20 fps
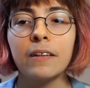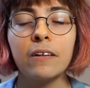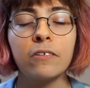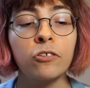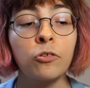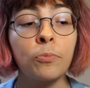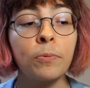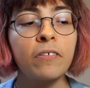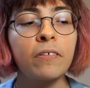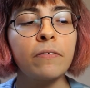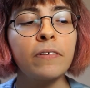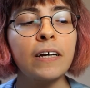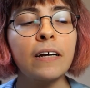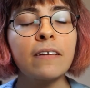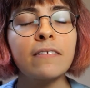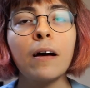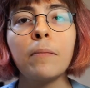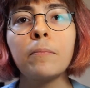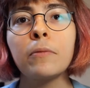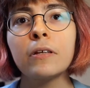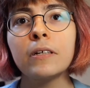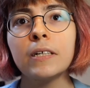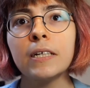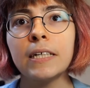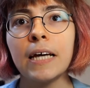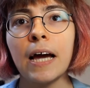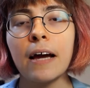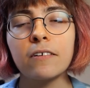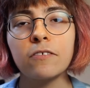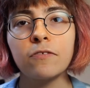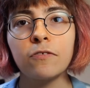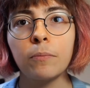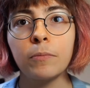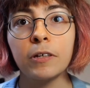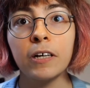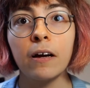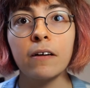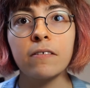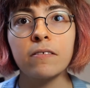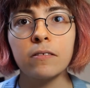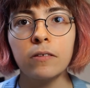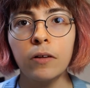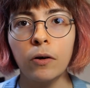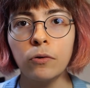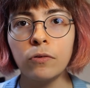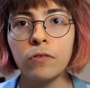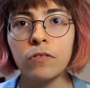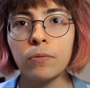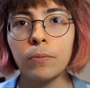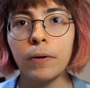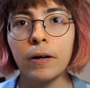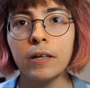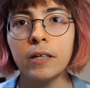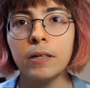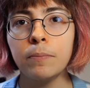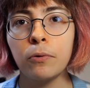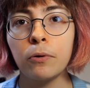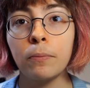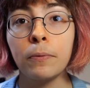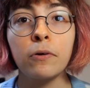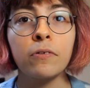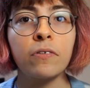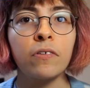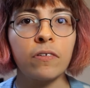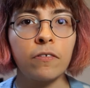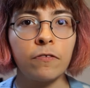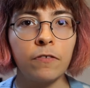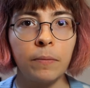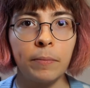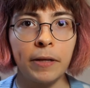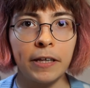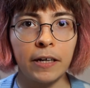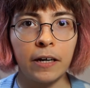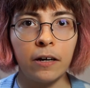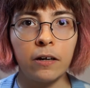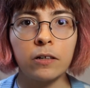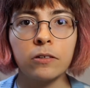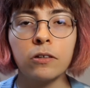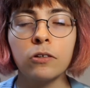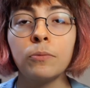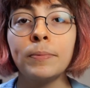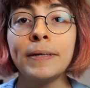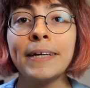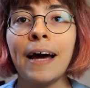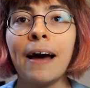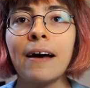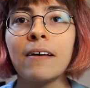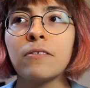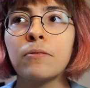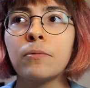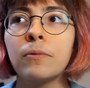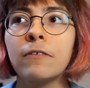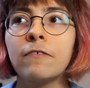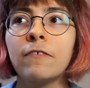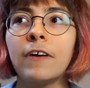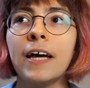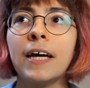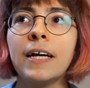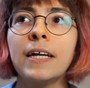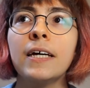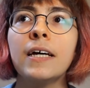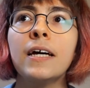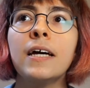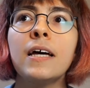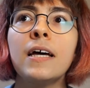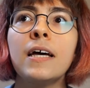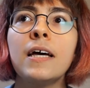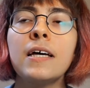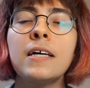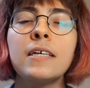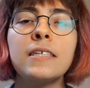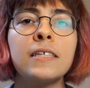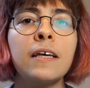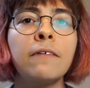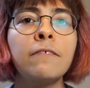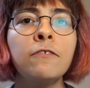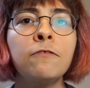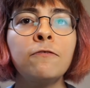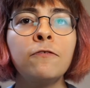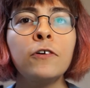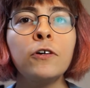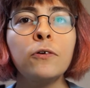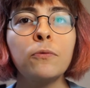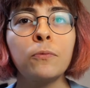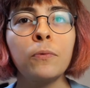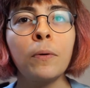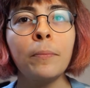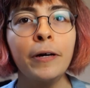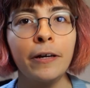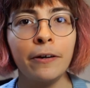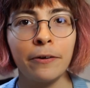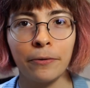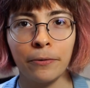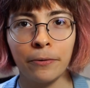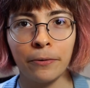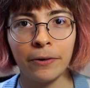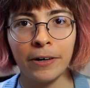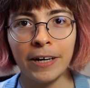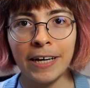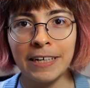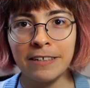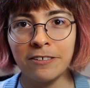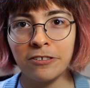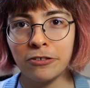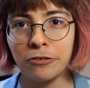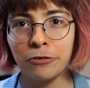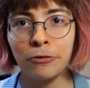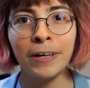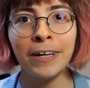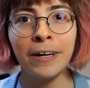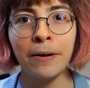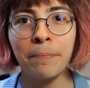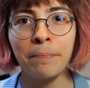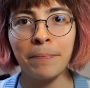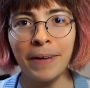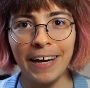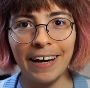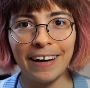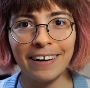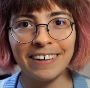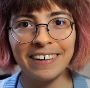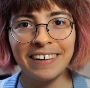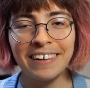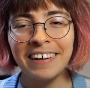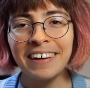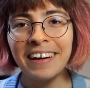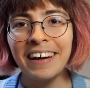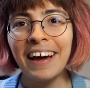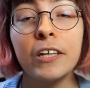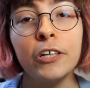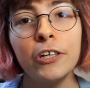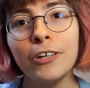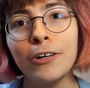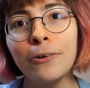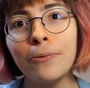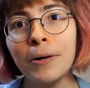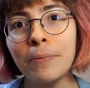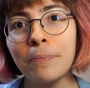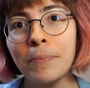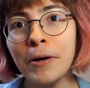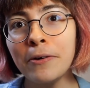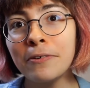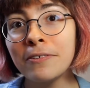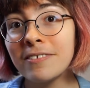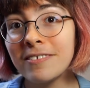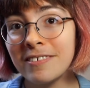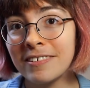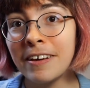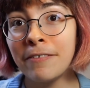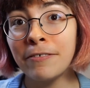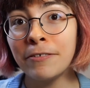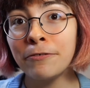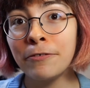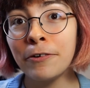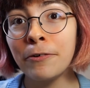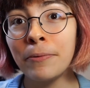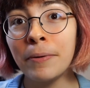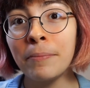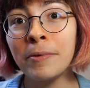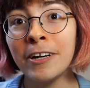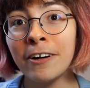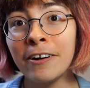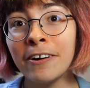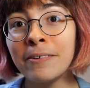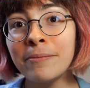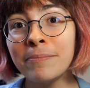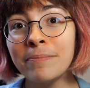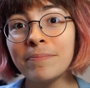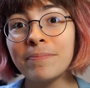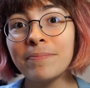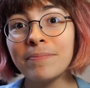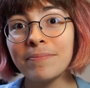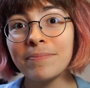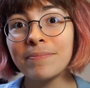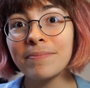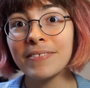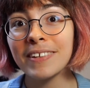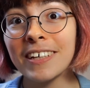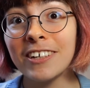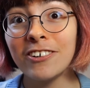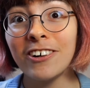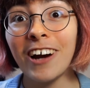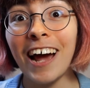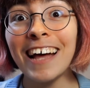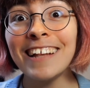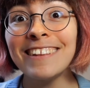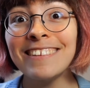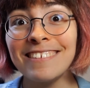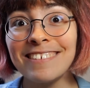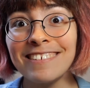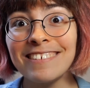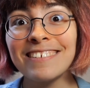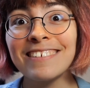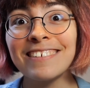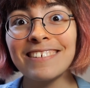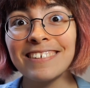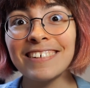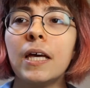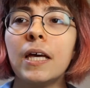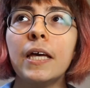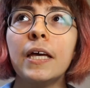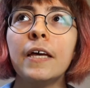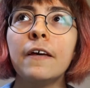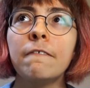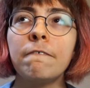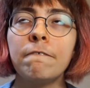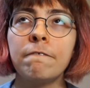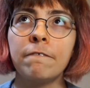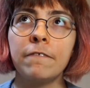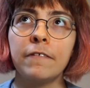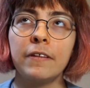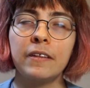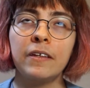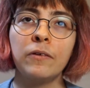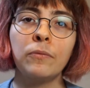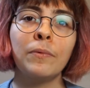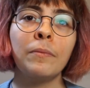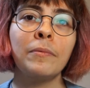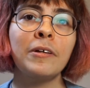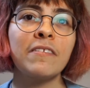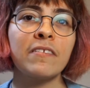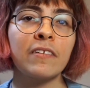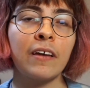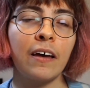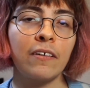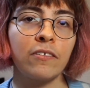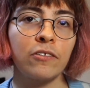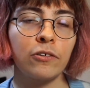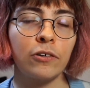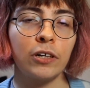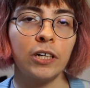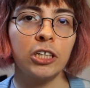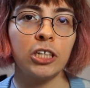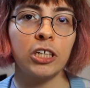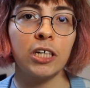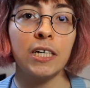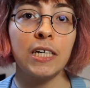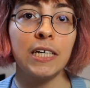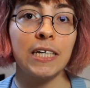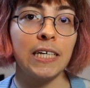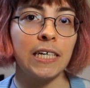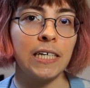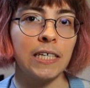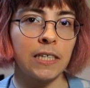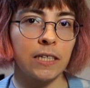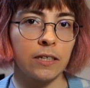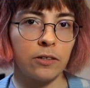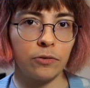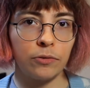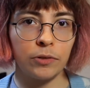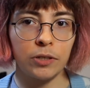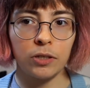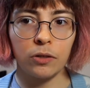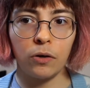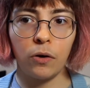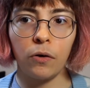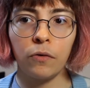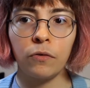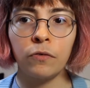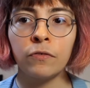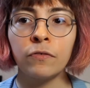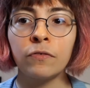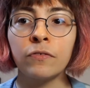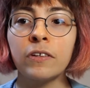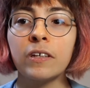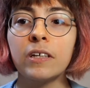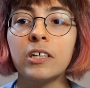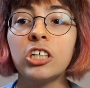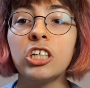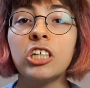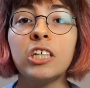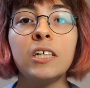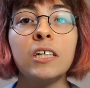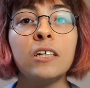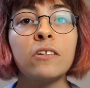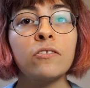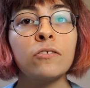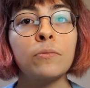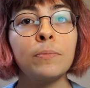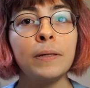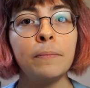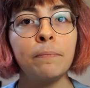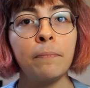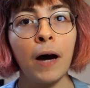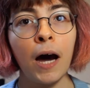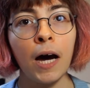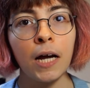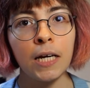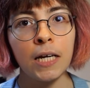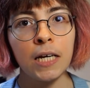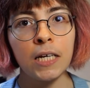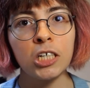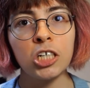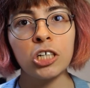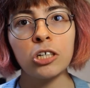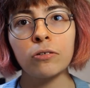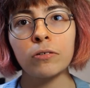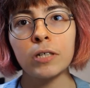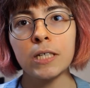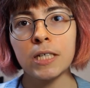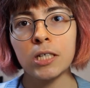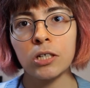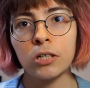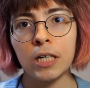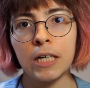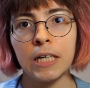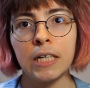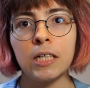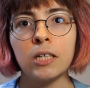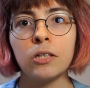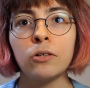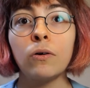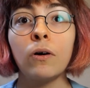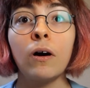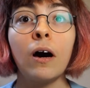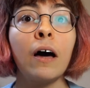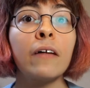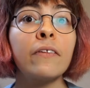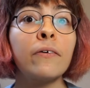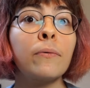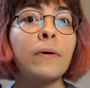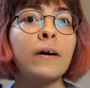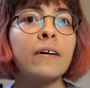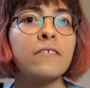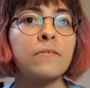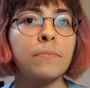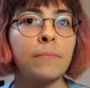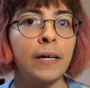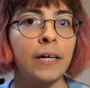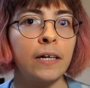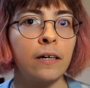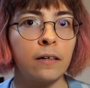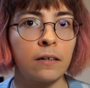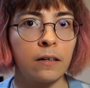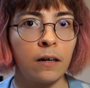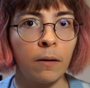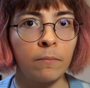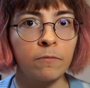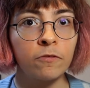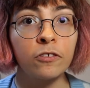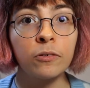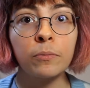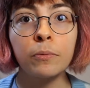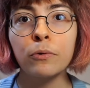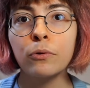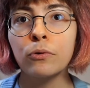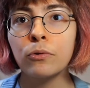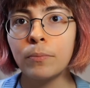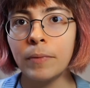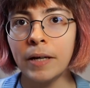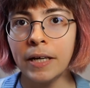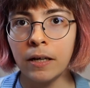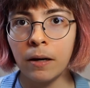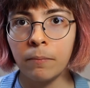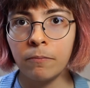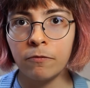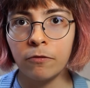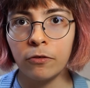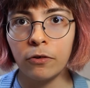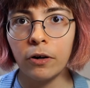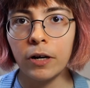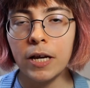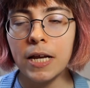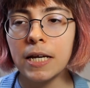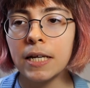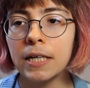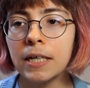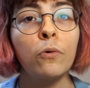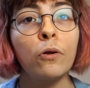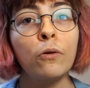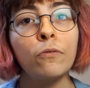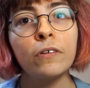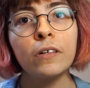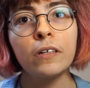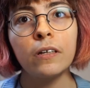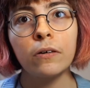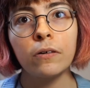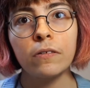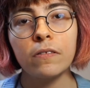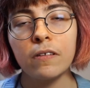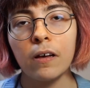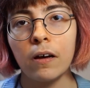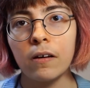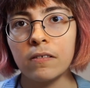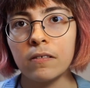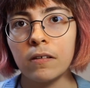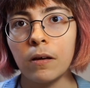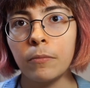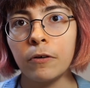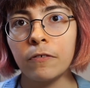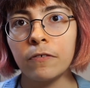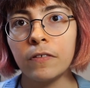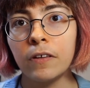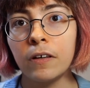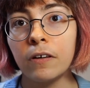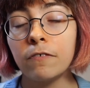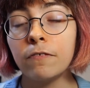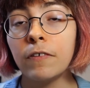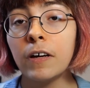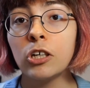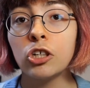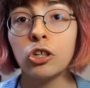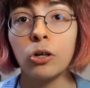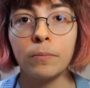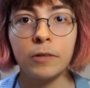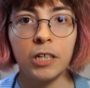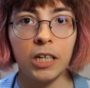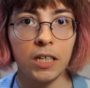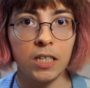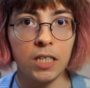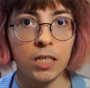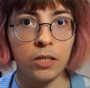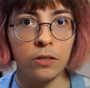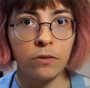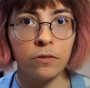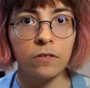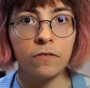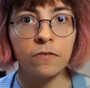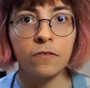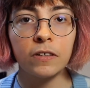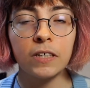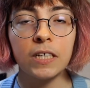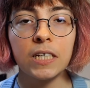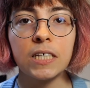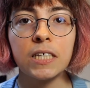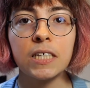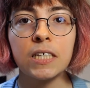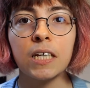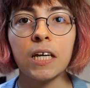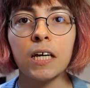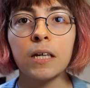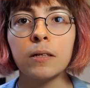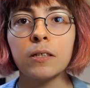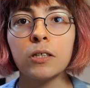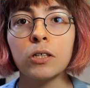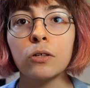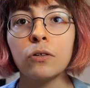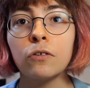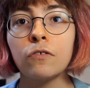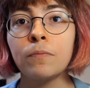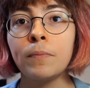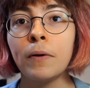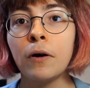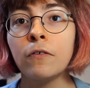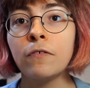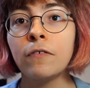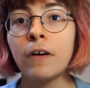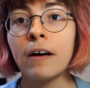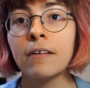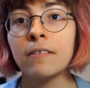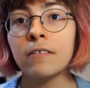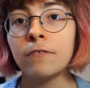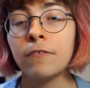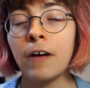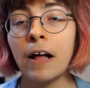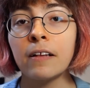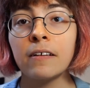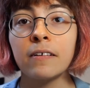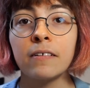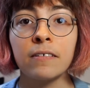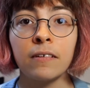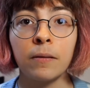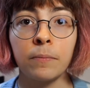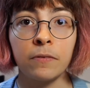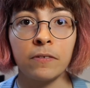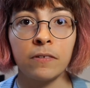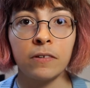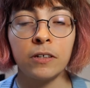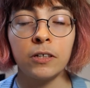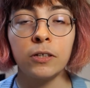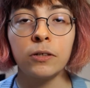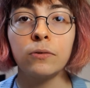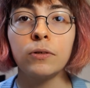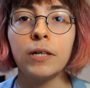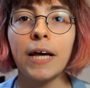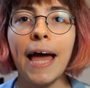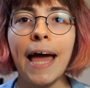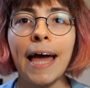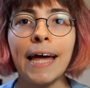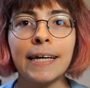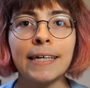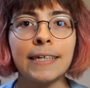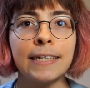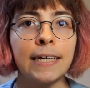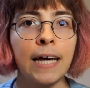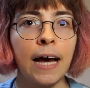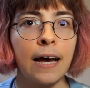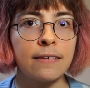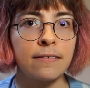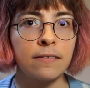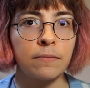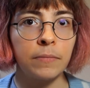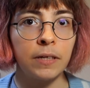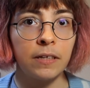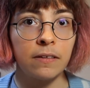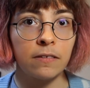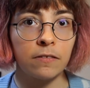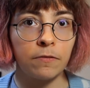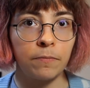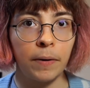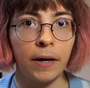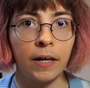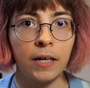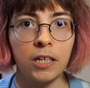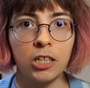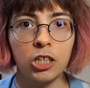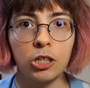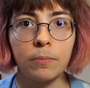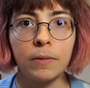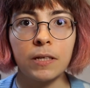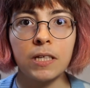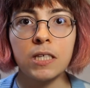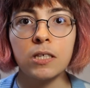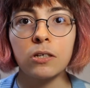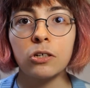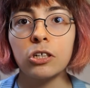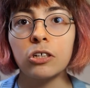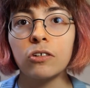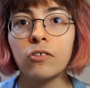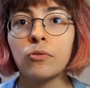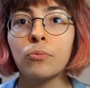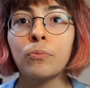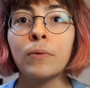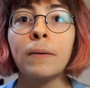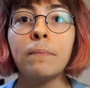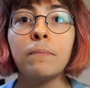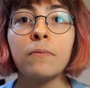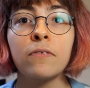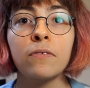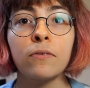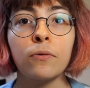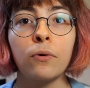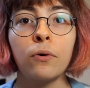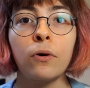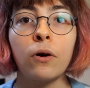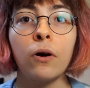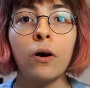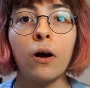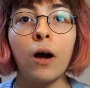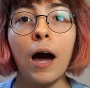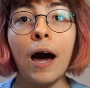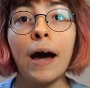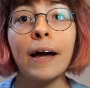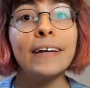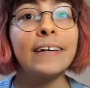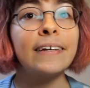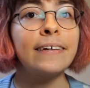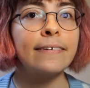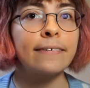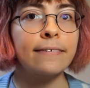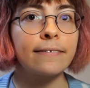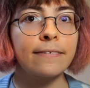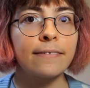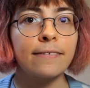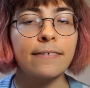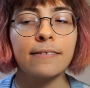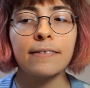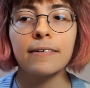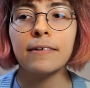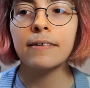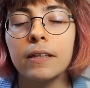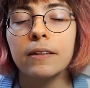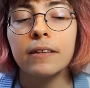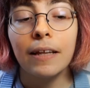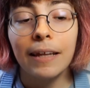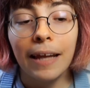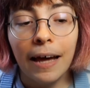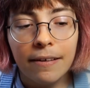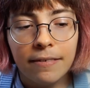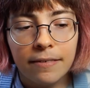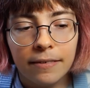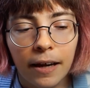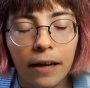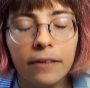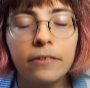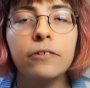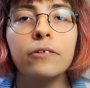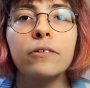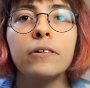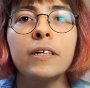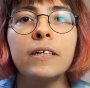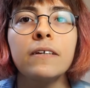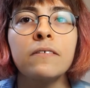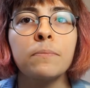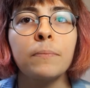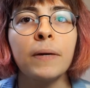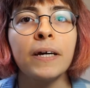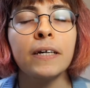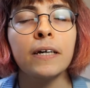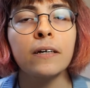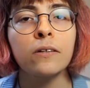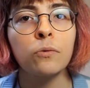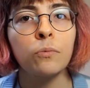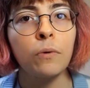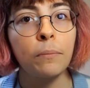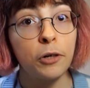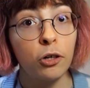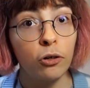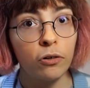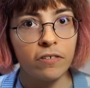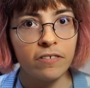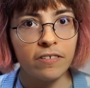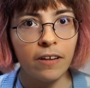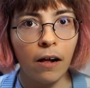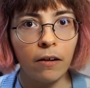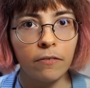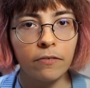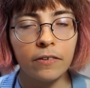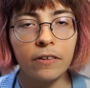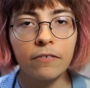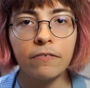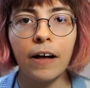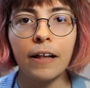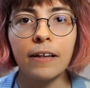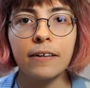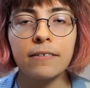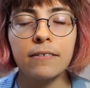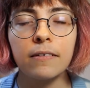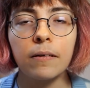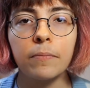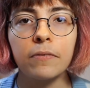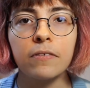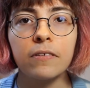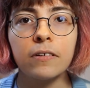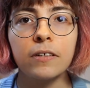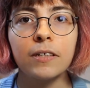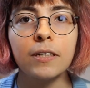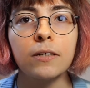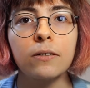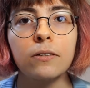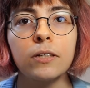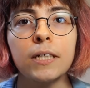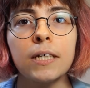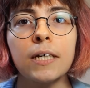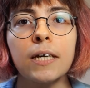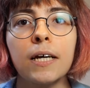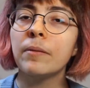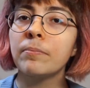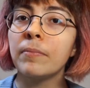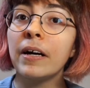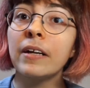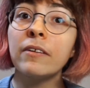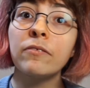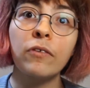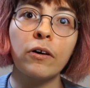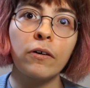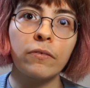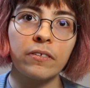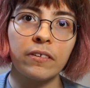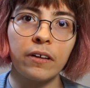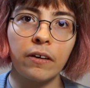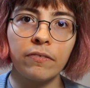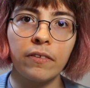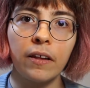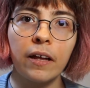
There's a specific example in the text from the guy's notes where he proposes a female character to be cast with a 7-foot woman or a straight-up man. You know what most 7-foot women are? Trans. If the woman's castration isn't resolved, she needs to be punished, restrained, or otherwise made uncomfortable to make up for it. Mulvey notes how some of the fetish objects used for this can serve both as a phallic substitute and as a means of punishment, such as whips or high heels. The last category is making the woman herself the phallic substitute. It might involve stuff